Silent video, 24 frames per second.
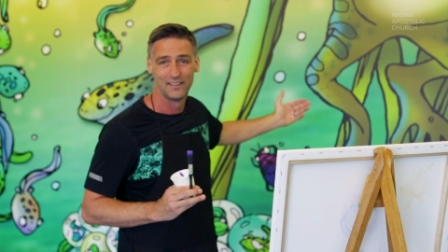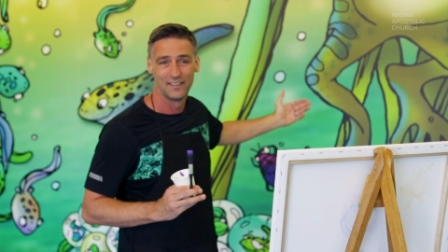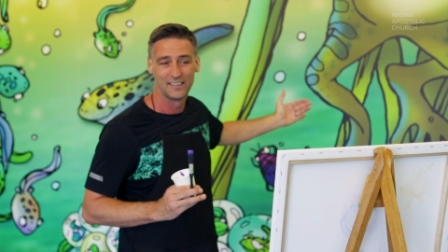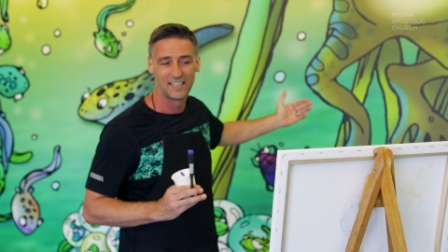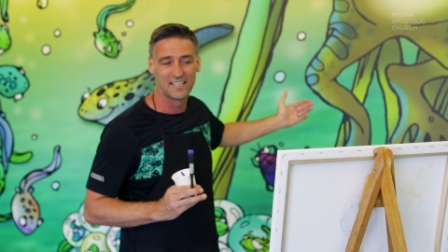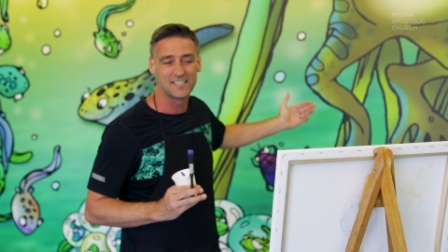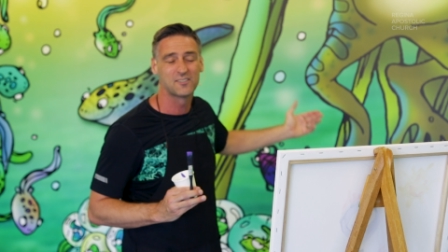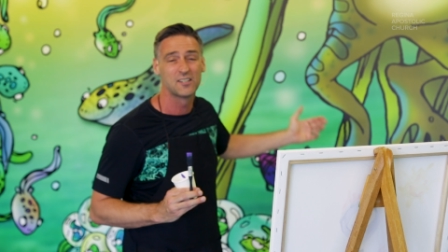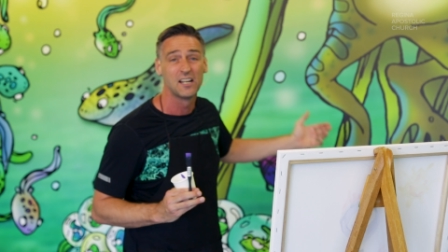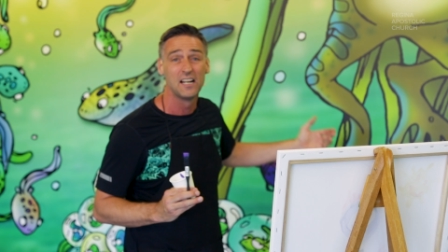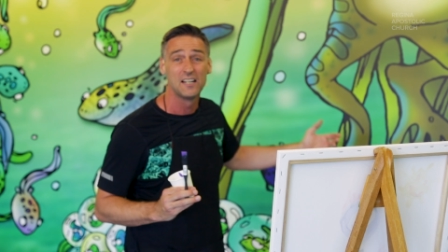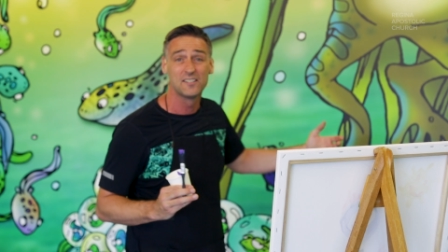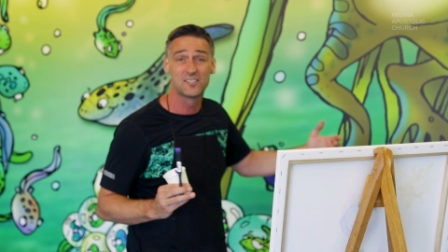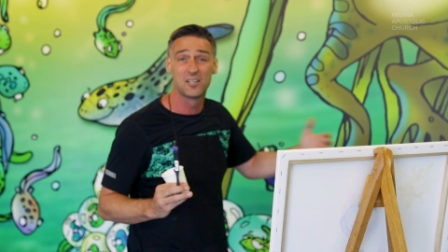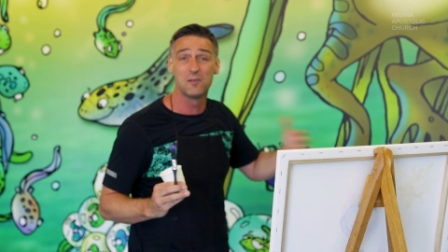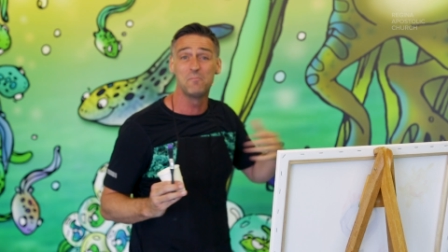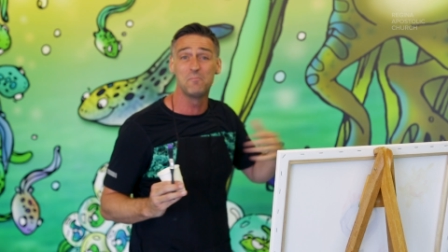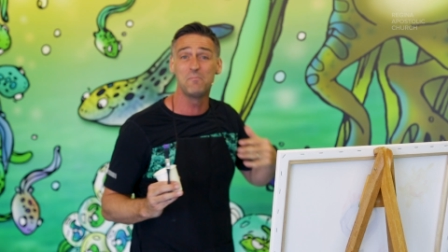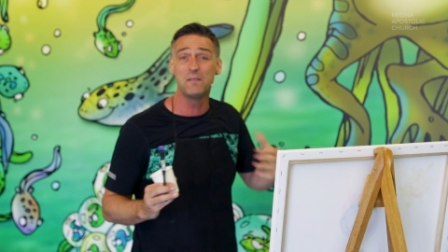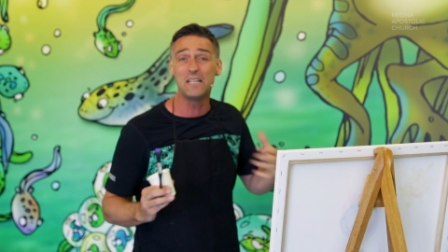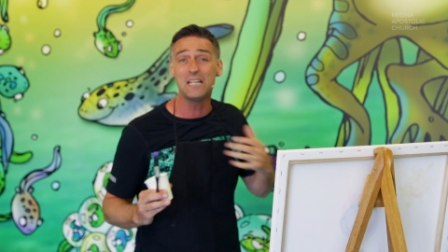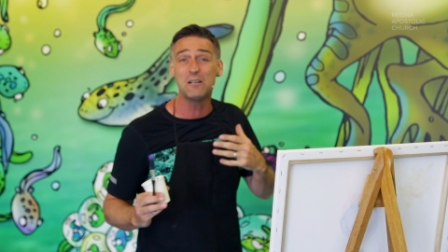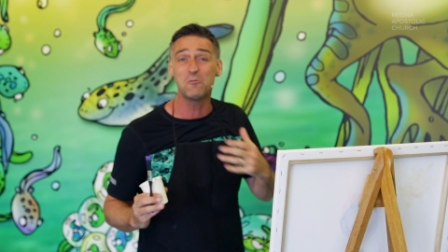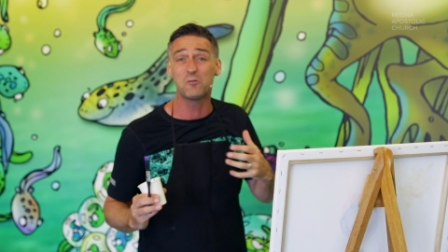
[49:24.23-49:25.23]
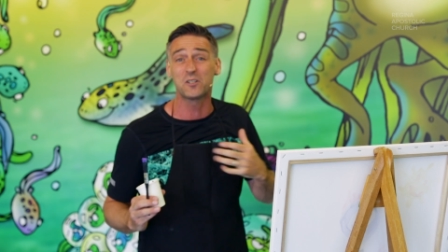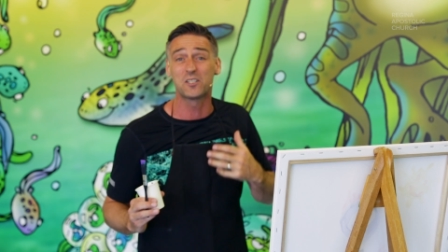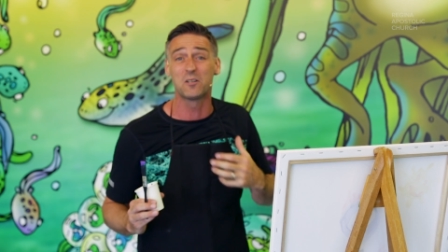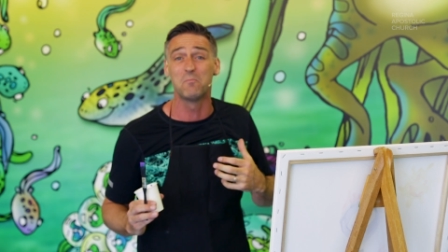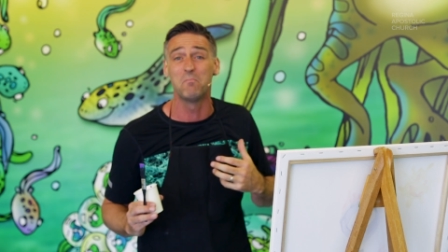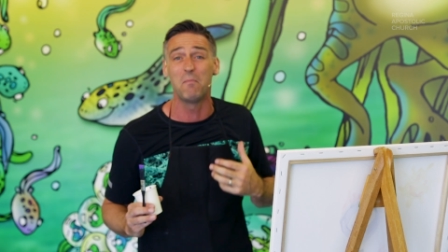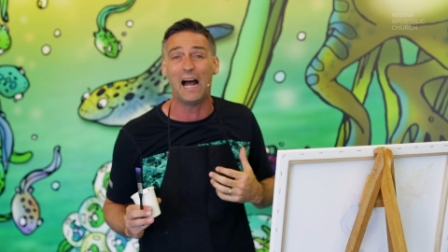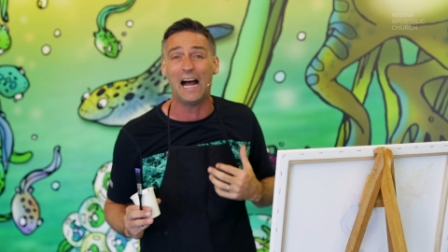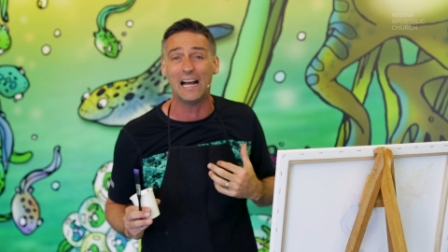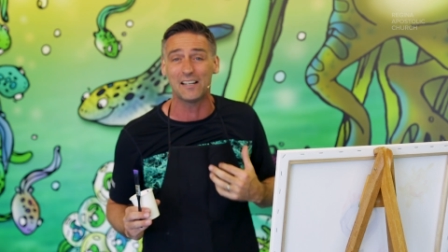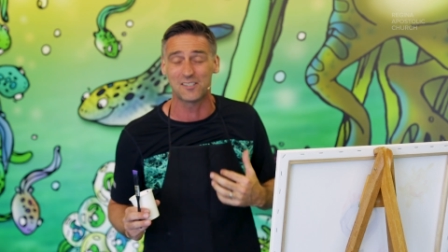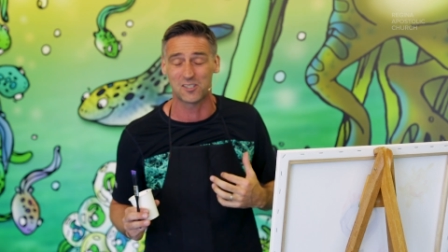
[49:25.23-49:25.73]
Because to me, it was a
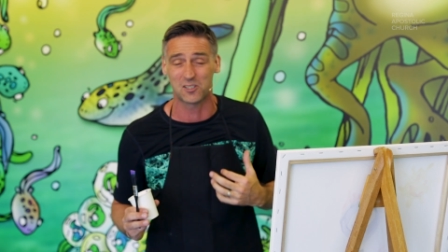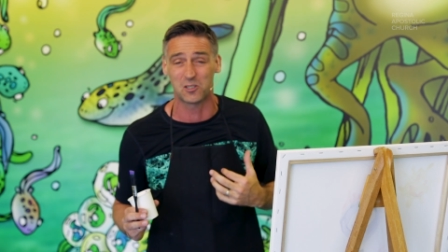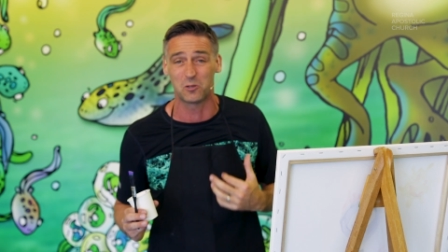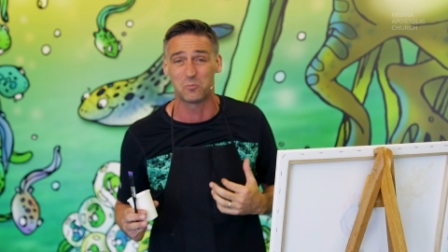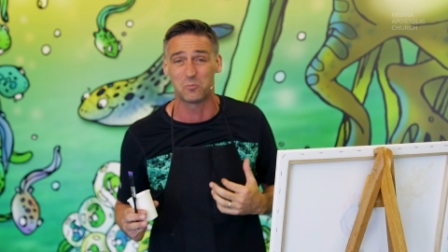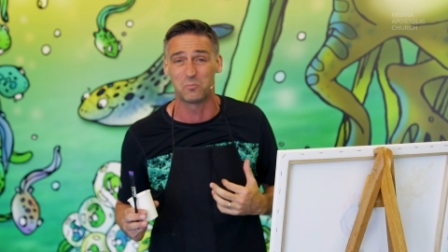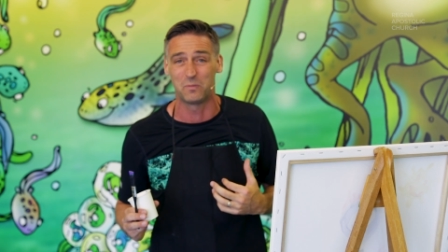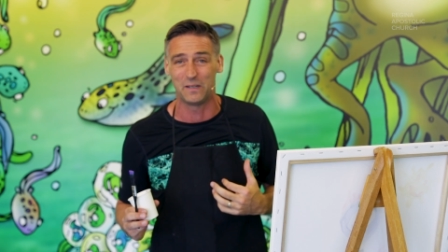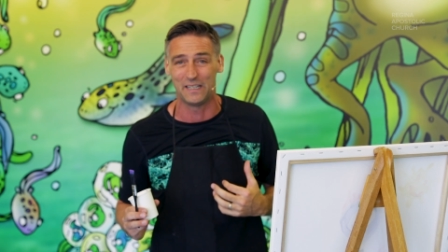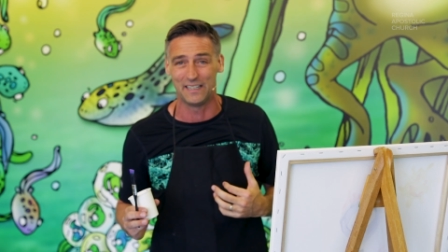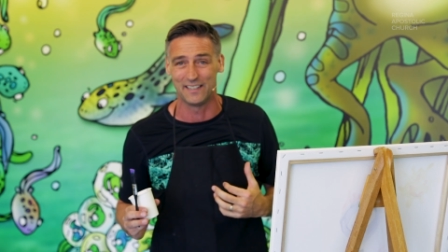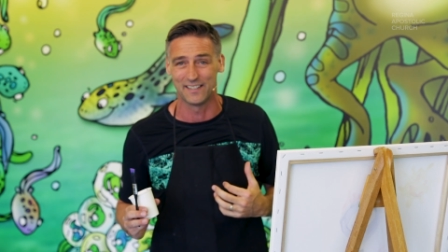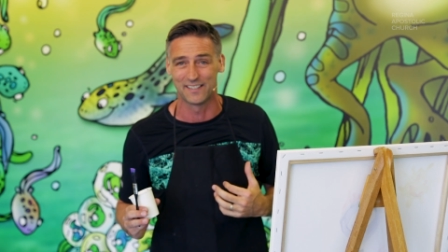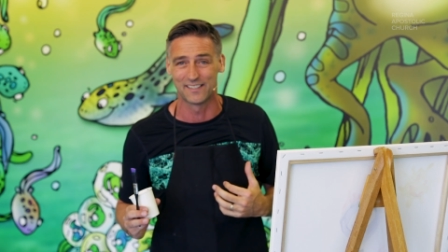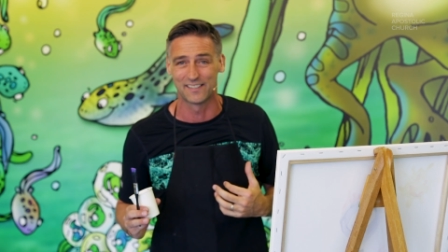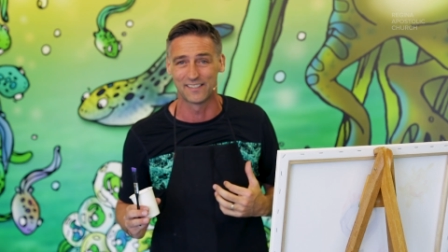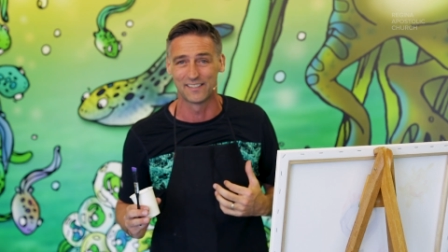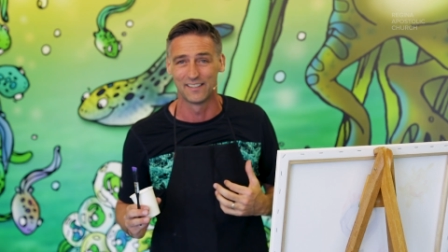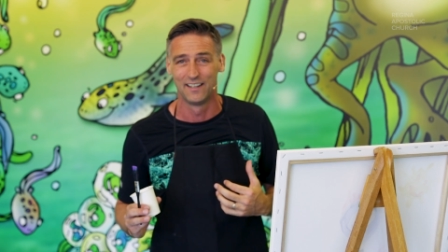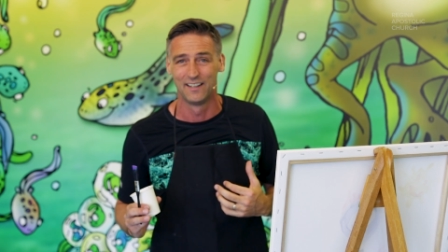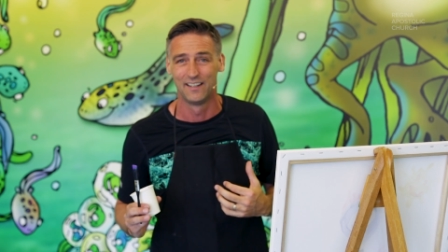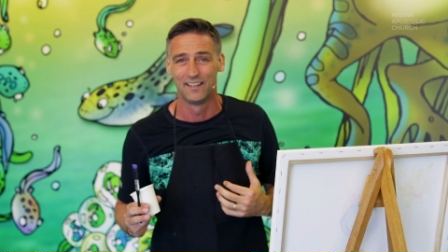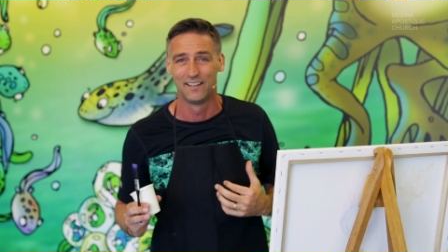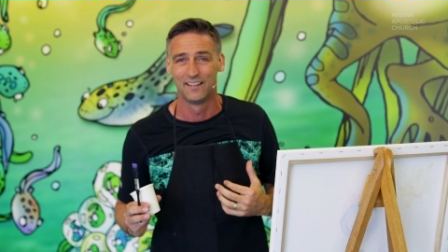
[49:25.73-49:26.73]
masterpiece.